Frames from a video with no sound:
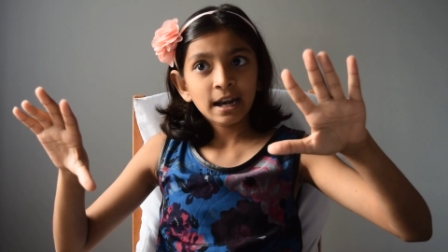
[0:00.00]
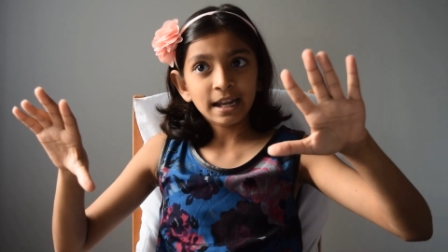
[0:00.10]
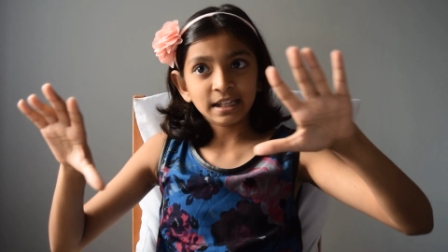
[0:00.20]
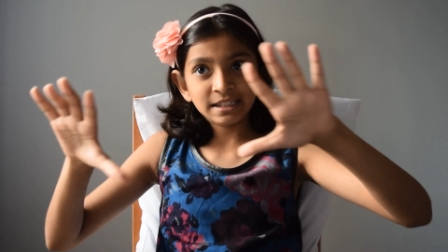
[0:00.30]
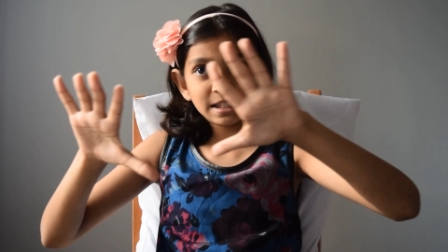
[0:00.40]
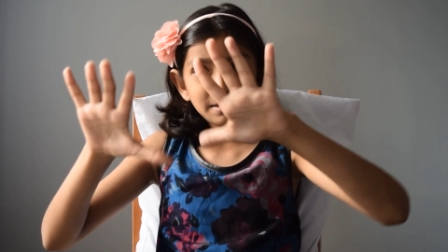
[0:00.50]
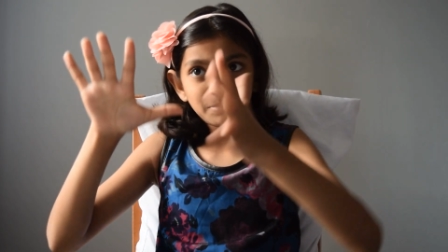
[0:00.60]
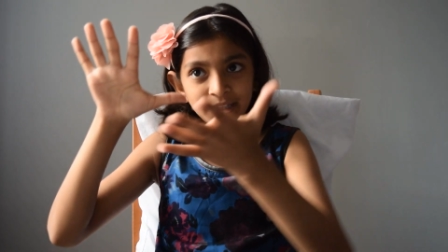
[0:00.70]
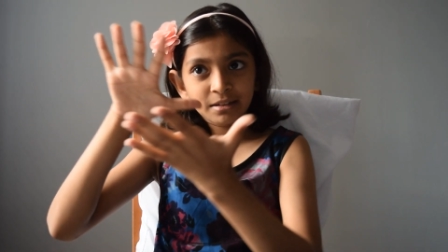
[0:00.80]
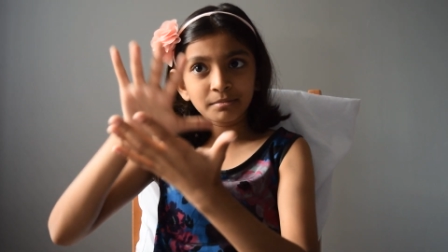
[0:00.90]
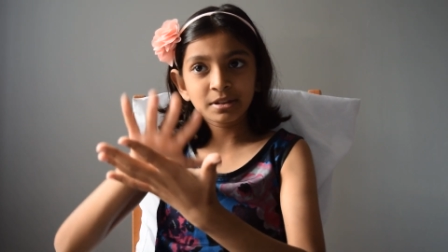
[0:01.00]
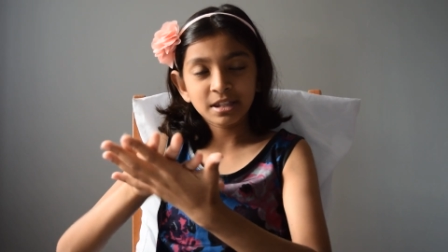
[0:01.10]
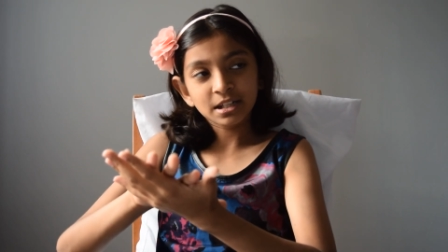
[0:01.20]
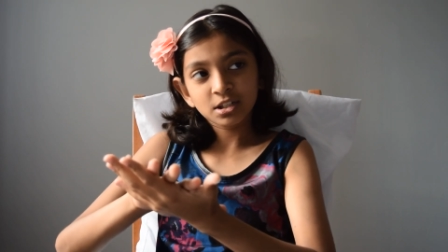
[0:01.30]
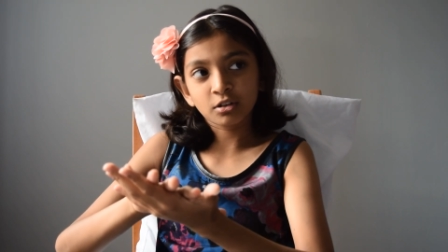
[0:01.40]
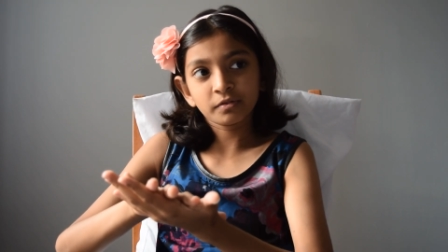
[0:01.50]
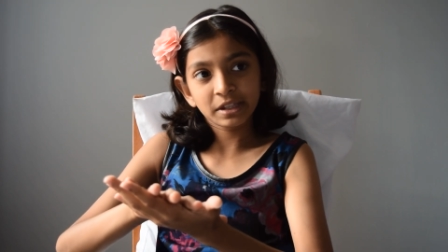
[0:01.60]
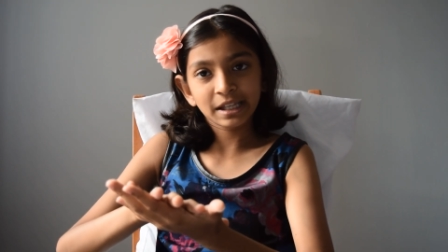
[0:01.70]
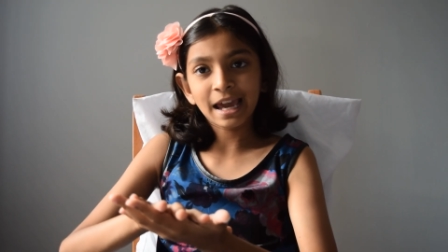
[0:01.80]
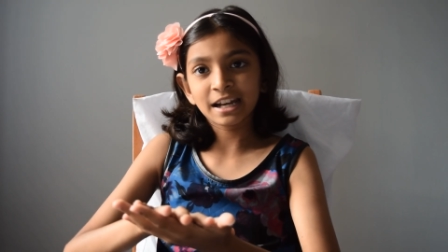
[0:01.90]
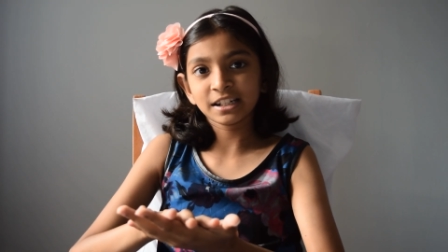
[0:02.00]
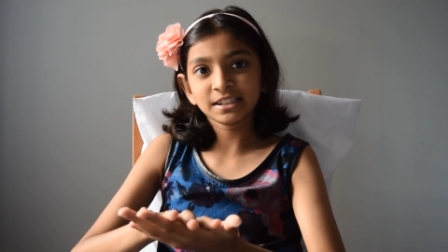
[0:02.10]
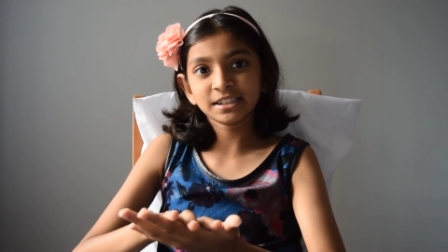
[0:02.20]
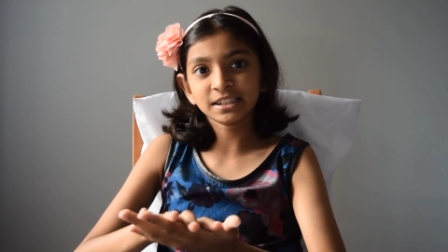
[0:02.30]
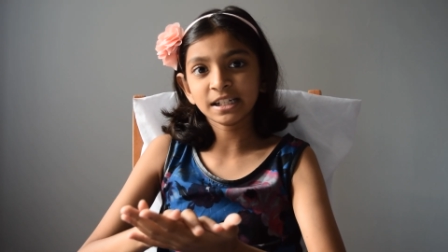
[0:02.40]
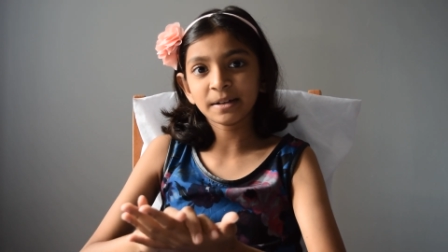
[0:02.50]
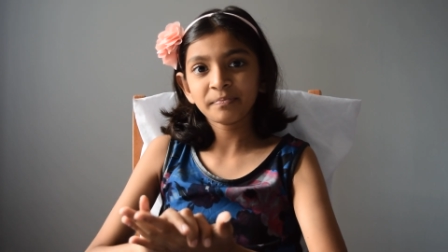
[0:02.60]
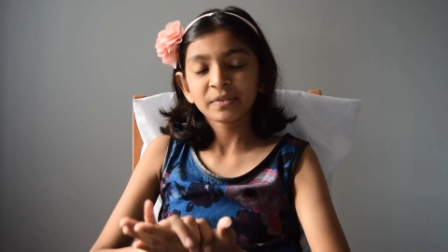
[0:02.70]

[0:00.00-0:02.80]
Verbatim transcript: like deep in the center of the galaxy.